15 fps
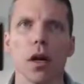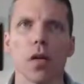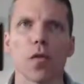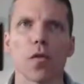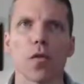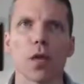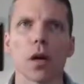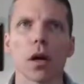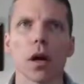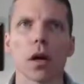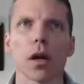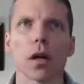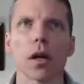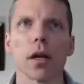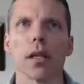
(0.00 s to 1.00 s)

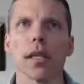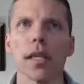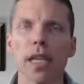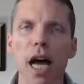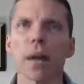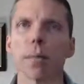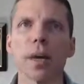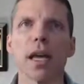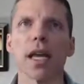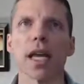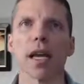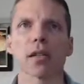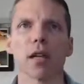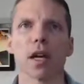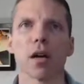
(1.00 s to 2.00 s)
for not being
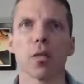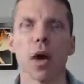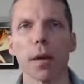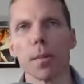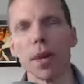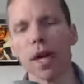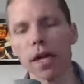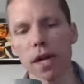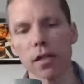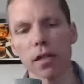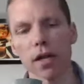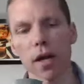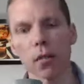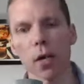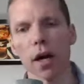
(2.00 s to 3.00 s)
anti-white, being an
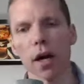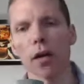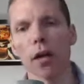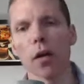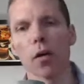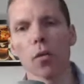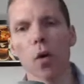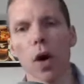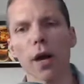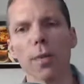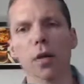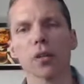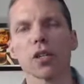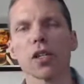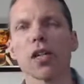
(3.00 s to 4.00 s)
anti-white or white
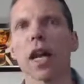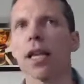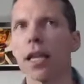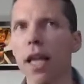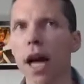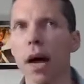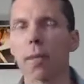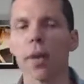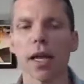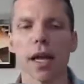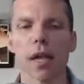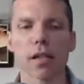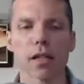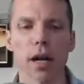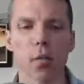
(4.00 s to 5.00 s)
person and not being
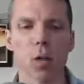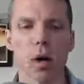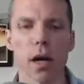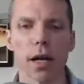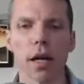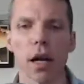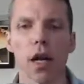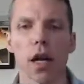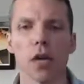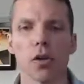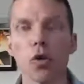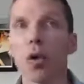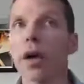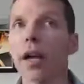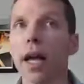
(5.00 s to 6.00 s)
anti-white.
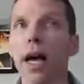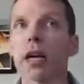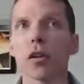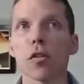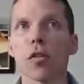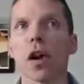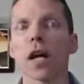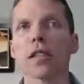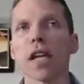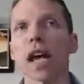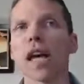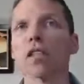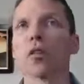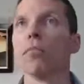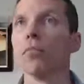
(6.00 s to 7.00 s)
You are categorized
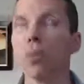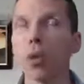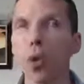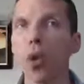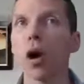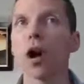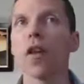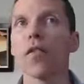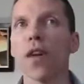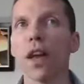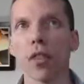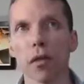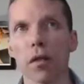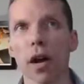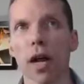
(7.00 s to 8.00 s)
as more of a
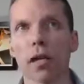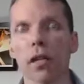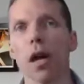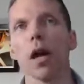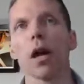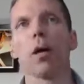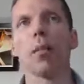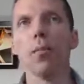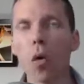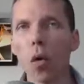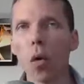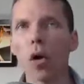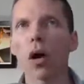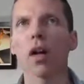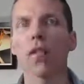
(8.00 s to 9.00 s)
threat,
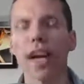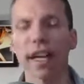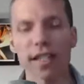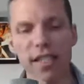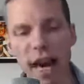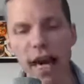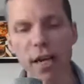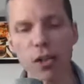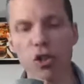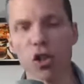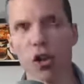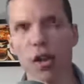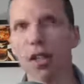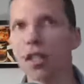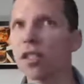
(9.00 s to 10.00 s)
more of a
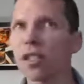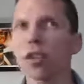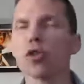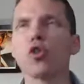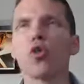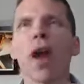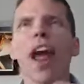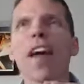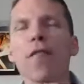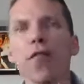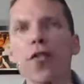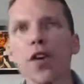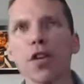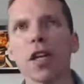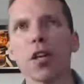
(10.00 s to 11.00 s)
danger. And this tells you
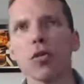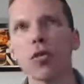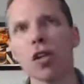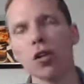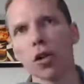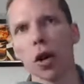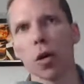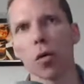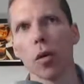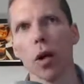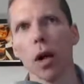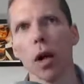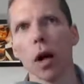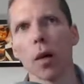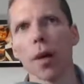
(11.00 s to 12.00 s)
everything you need to know
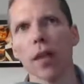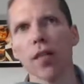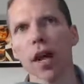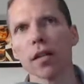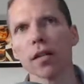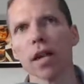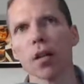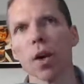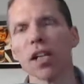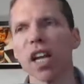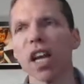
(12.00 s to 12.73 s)
about the anti-whites